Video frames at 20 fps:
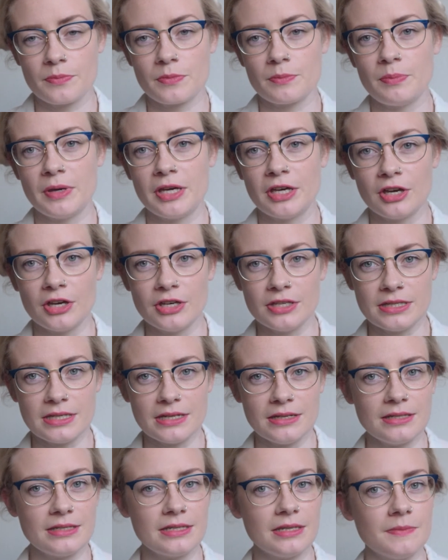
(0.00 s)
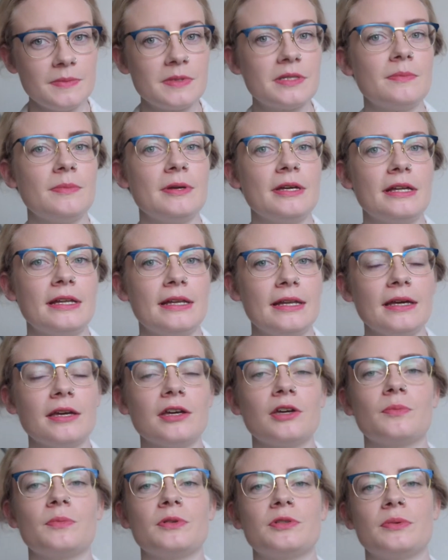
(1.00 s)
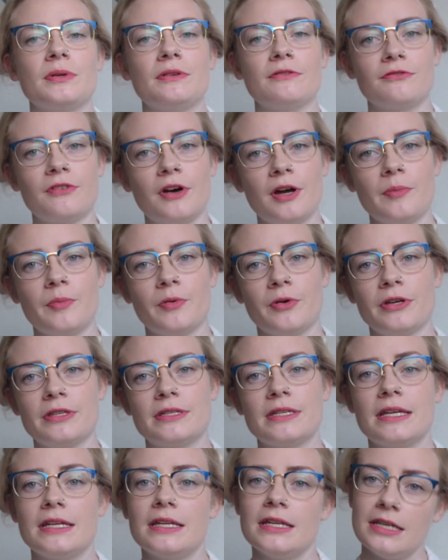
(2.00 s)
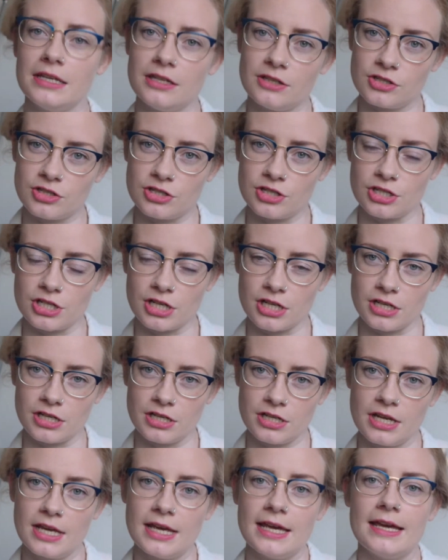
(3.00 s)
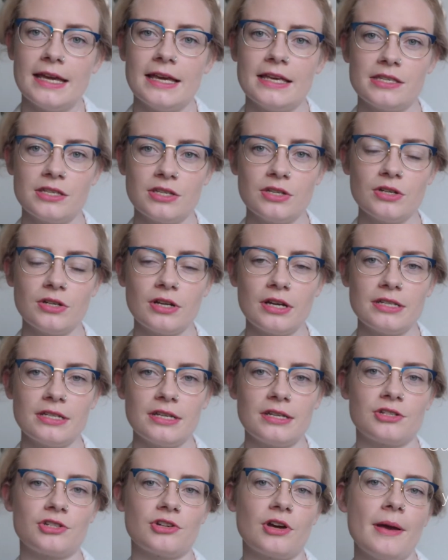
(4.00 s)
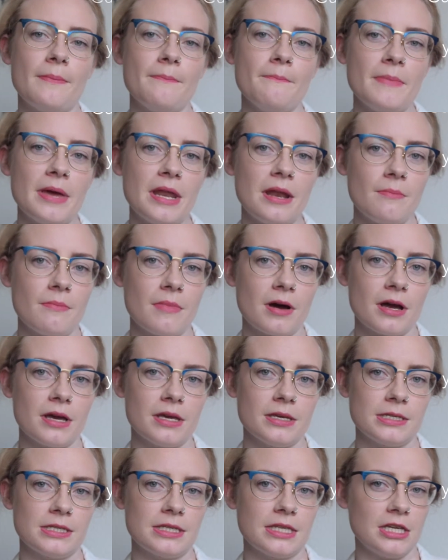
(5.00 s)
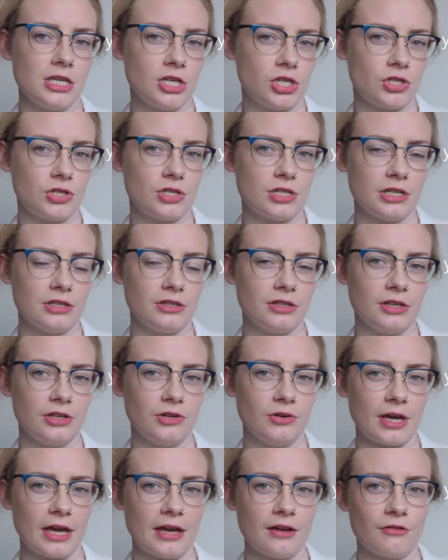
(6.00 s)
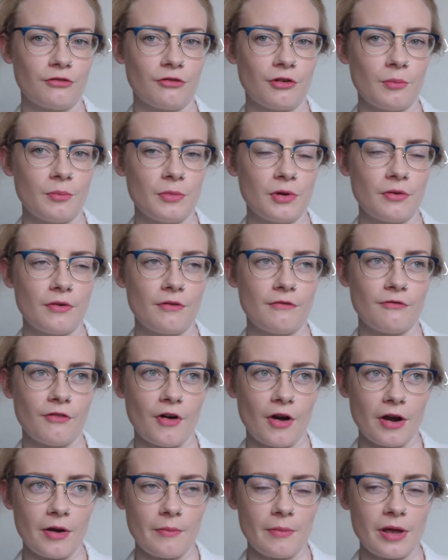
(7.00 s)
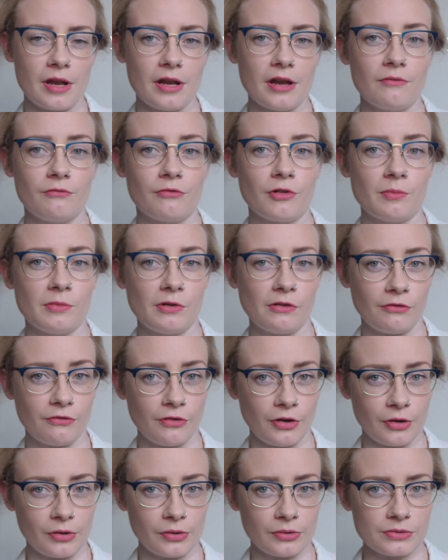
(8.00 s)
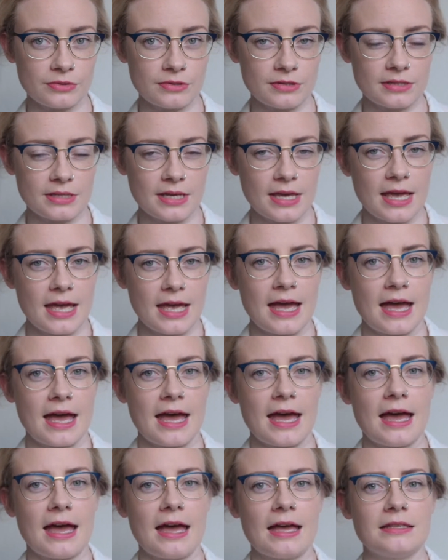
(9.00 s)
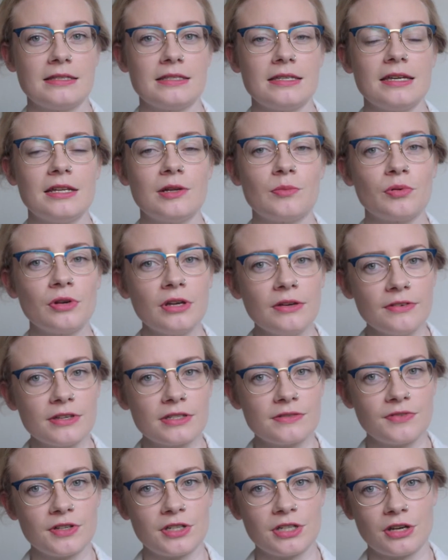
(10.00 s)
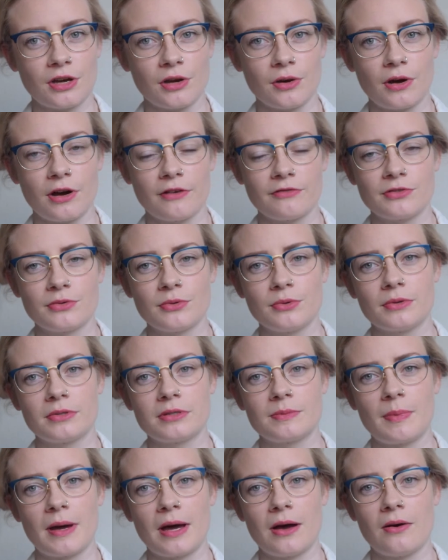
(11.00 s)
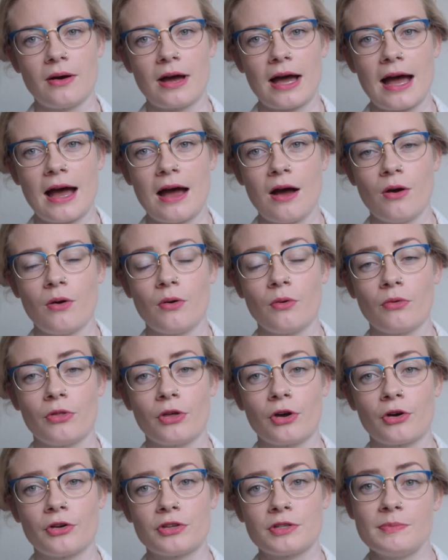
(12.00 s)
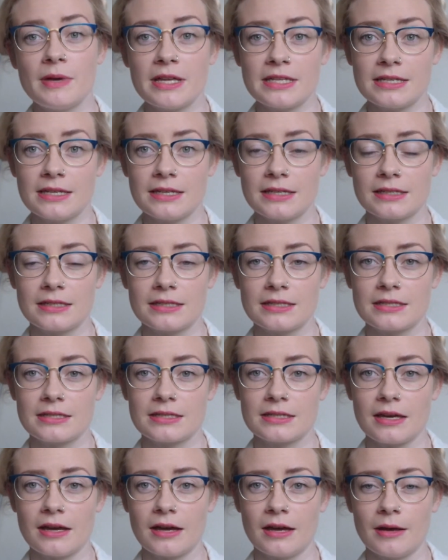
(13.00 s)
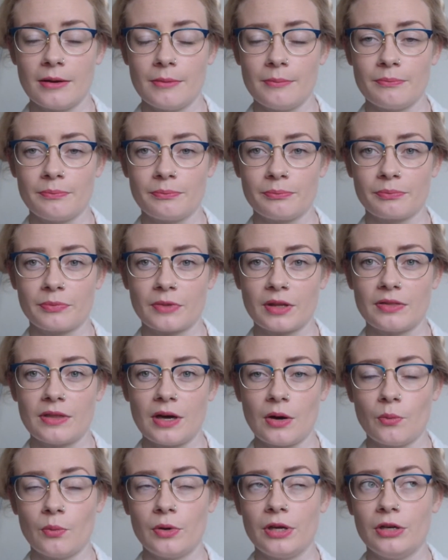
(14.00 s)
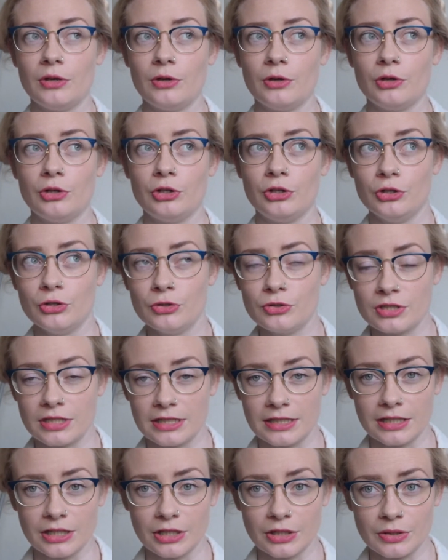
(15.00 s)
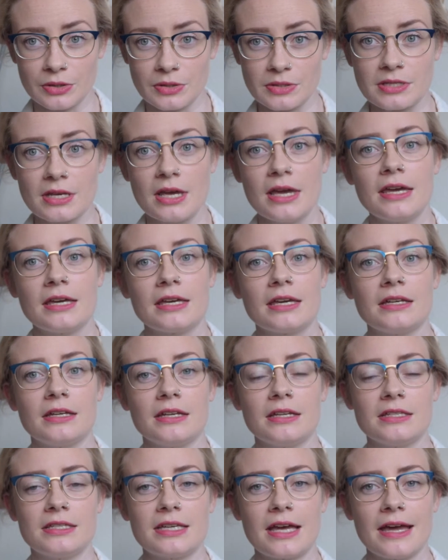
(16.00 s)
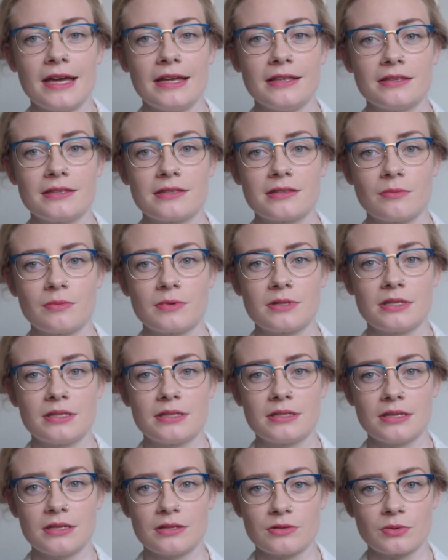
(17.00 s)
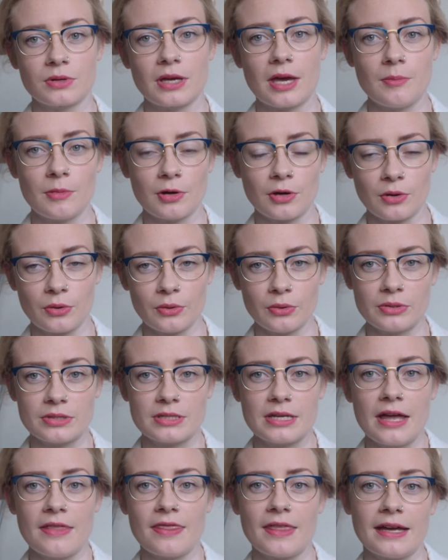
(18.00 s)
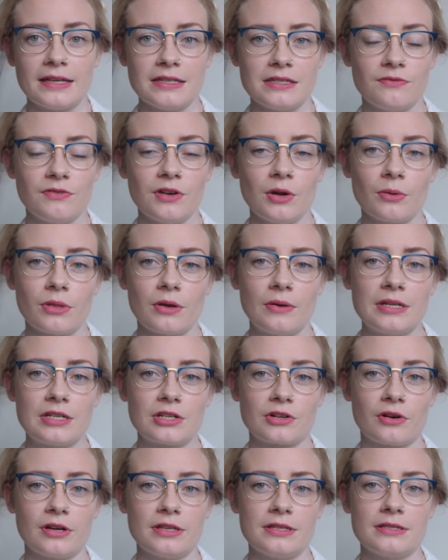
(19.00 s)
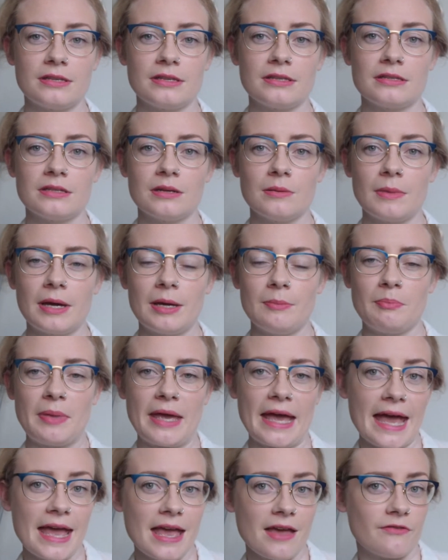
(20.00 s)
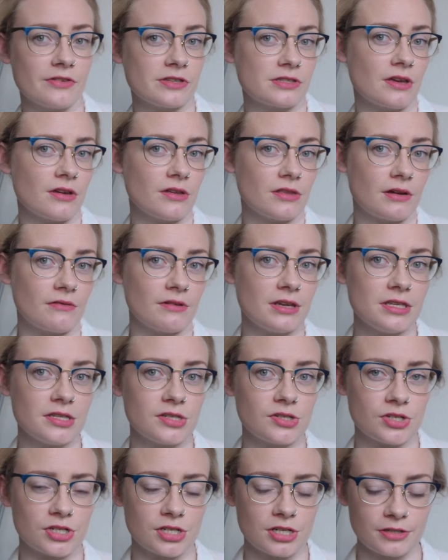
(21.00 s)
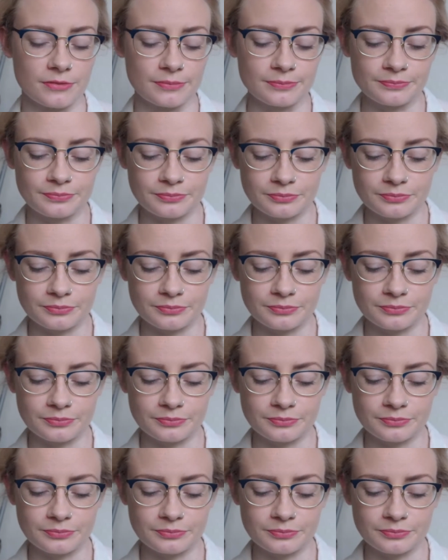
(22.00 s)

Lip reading: Because there seems to be a link between fibroids and estrogen, it's a good idea to try and minimise the estrogen that you're getting from your environment and from your foods. And in a previous video, I've talked about how the cosmetics that we usually use can contain substances or chemicals that interfere with our endocrine system and behave as though they're estrogen.